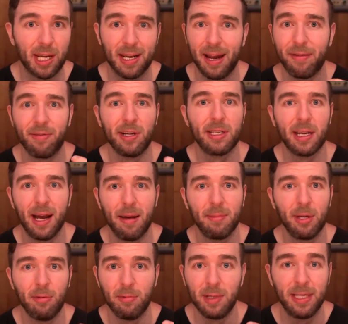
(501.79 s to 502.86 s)
And every time
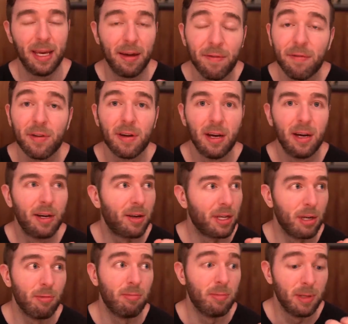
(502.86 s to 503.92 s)
you give,
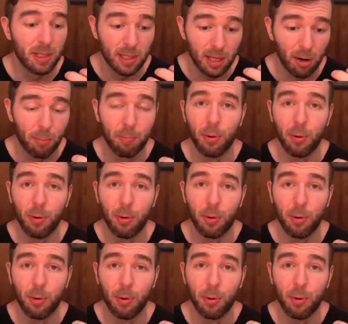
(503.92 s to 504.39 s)
you know,